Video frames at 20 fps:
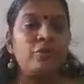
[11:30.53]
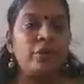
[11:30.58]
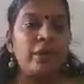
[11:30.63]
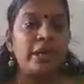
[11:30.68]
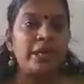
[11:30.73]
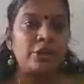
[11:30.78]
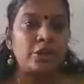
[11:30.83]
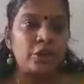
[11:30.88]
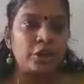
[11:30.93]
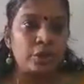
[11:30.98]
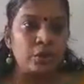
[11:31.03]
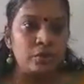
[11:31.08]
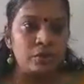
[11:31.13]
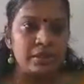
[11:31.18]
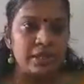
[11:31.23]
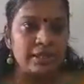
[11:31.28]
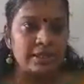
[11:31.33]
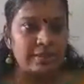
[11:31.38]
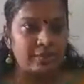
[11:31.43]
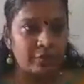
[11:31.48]
Before
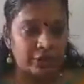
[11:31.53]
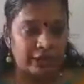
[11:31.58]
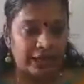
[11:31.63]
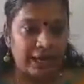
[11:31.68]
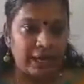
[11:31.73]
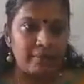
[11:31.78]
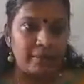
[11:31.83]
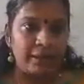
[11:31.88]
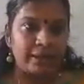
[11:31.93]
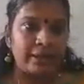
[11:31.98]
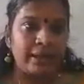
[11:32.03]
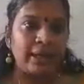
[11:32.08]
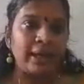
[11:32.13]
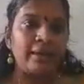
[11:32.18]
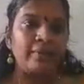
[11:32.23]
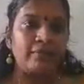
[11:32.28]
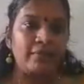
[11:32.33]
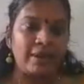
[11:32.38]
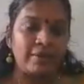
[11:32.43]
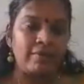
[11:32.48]
introducing the
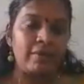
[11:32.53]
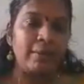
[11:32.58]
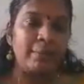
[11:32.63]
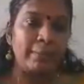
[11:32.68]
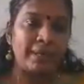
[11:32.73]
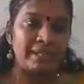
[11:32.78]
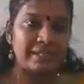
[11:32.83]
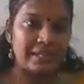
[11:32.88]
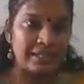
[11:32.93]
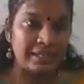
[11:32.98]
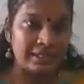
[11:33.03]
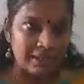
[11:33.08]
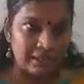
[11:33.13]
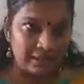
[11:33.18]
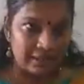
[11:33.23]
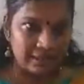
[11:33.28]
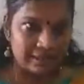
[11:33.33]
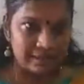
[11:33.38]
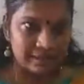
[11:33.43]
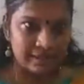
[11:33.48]
vocabulary, when we
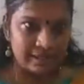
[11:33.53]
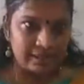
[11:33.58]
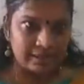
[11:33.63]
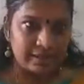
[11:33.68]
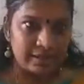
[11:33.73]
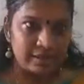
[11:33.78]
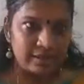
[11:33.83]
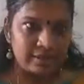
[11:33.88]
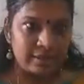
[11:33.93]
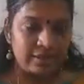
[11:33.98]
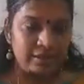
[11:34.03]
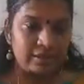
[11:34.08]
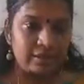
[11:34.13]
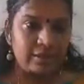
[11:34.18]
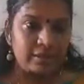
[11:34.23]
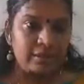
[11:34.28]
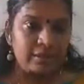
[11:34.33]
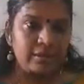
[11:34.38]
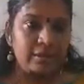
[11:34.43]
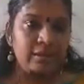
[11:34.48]
present the
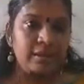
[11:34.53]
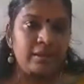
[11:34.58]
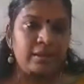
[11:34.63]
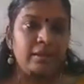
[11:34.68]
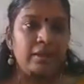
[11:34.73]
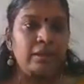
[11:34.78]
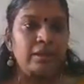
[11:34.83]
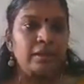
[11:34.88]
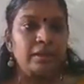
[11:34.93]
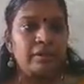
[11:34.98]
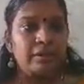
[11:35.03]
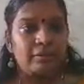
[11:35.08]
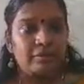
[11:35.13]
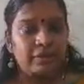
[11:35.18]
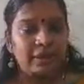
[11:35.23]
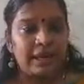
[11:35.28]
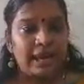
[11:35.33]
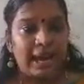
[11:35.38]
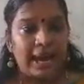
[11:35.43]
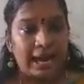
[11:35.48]
lesson,
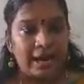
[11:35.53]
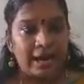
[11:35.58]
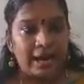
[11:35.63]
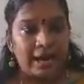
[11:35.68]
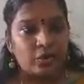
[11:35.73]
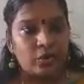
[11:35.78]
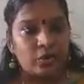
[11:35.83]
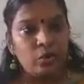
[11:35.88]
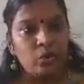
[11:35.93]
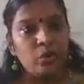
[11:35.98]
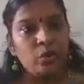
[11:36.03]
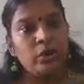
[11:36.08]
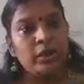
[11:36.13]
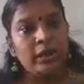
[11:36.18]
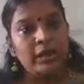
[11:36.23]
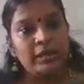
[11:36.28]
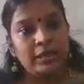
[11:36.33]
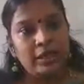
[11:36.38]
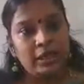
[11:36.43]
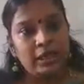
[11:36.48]
we have
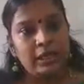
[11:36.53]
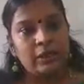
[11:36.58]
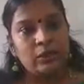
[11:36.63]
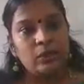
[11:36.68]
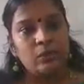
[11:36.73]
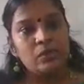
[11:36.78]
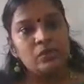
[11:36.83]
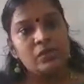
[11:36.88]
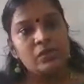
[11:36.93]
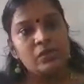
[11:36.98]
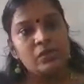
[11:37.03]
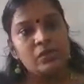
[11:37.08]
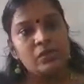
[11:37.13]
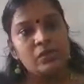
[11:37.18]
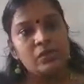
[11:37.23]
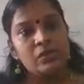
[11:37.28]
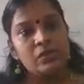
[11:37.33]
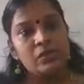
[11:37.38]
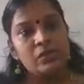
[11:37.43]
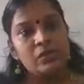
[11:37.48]
to
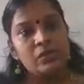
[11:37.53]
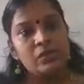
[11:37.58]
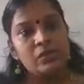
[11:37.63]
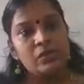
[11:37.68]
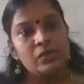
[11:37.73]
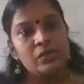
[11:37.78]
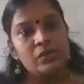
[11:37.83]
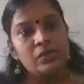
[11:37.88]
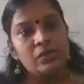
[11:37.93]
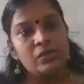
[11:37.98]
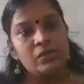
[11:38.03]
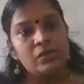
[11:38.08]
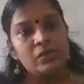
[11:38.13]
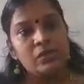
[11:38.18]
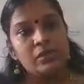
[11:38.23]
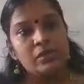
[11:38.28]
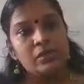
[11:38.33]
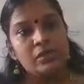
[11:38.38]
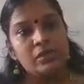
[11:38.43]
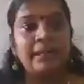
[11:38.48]
introduce these
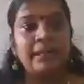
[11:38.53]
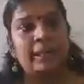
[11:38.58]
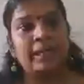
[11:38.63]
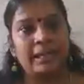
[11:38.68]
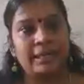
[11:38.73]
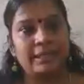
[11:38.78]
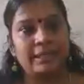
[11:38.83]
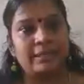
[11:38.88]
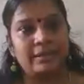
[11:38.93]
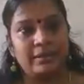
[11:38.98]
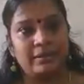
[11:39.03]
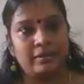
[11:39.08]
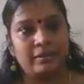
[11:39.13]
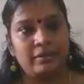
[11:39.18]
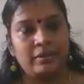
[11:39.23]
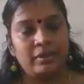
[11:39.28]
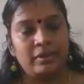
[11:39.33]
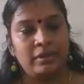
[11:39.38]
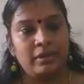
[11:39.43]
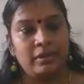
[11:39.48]
vocabulary early.